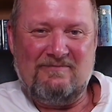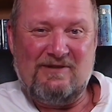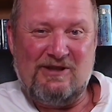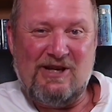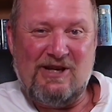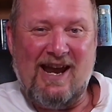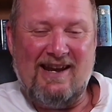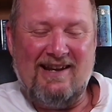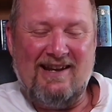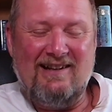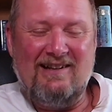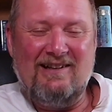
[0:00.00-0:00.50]

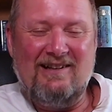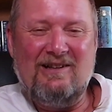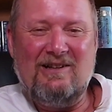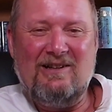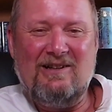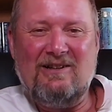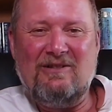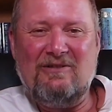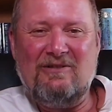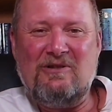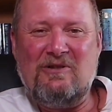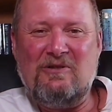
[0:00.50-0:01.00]
channel
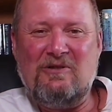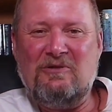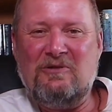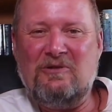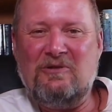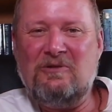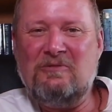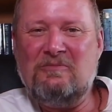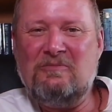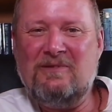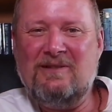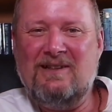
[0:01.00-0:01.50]
on
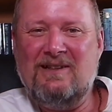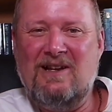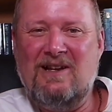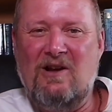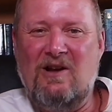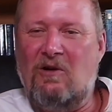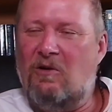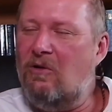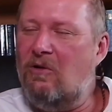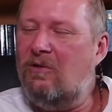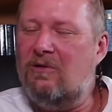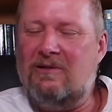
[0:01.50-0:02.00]
YouTube,
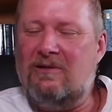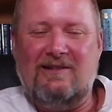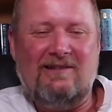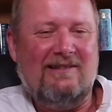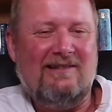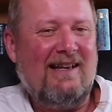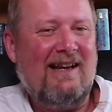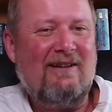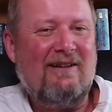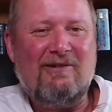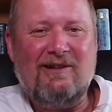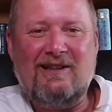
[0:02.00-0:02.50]
or
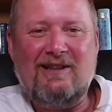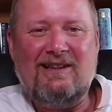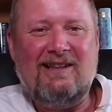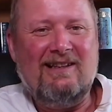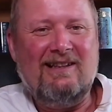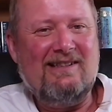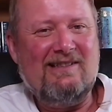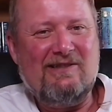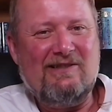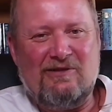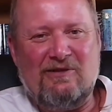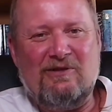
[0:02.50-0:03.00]

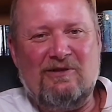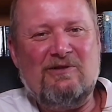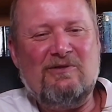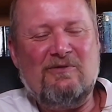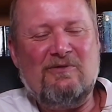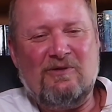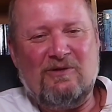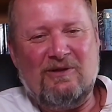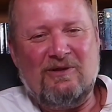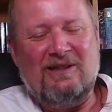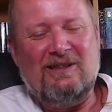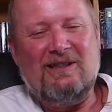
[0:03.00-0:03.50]
directly search
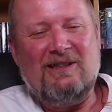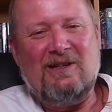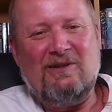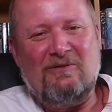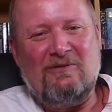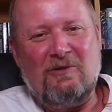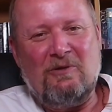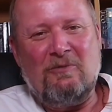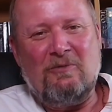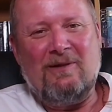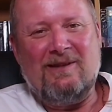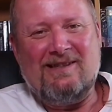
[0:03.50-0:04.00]
for
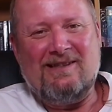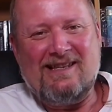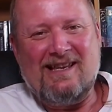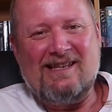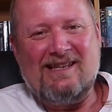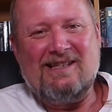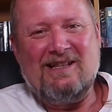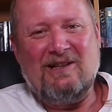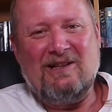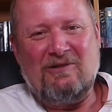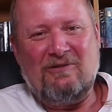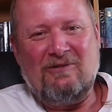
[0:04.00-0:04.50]
interview with
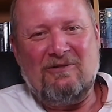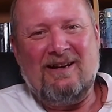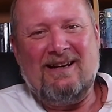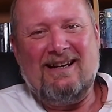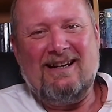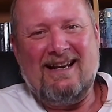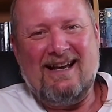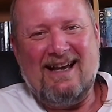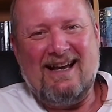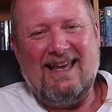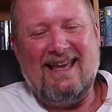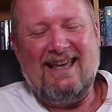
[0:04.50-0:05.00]
Cecil
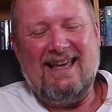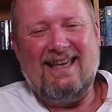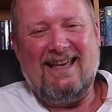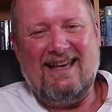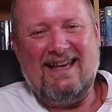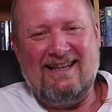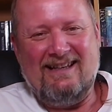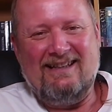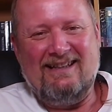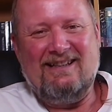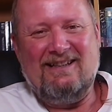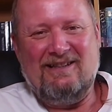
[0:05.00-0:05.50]
Konynendijk,
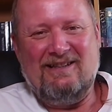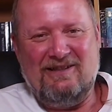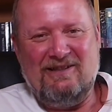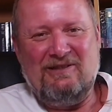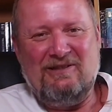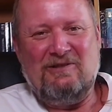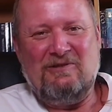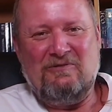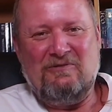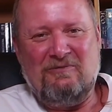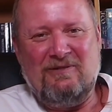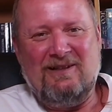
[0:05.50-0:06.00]
and
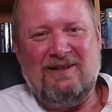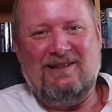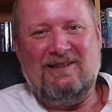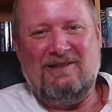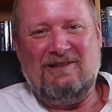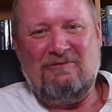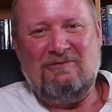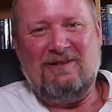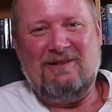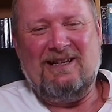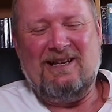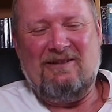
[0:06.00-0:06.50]
you
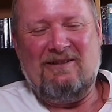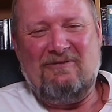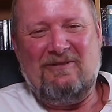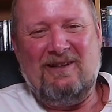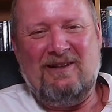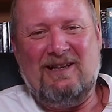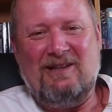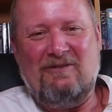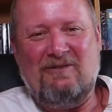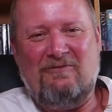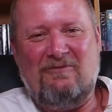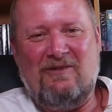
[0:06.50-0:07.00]
will
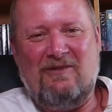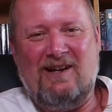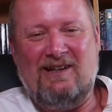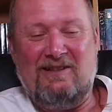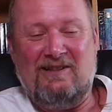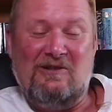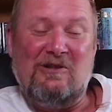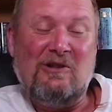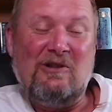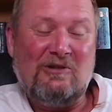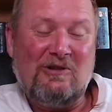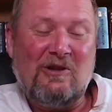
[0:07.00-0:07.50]
definitely
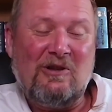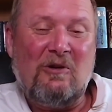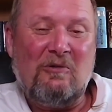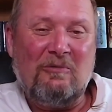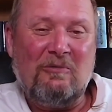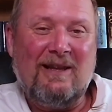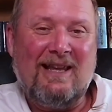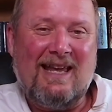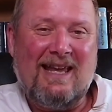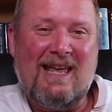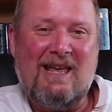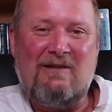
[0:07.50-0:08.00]
find not
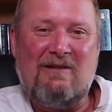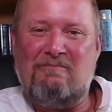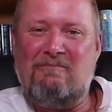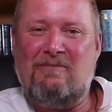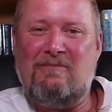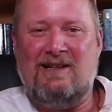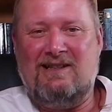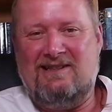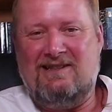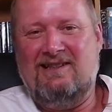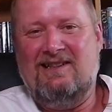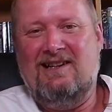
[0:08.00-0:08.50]
only him
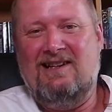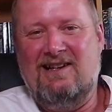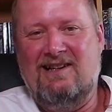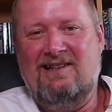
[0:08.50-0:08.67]
but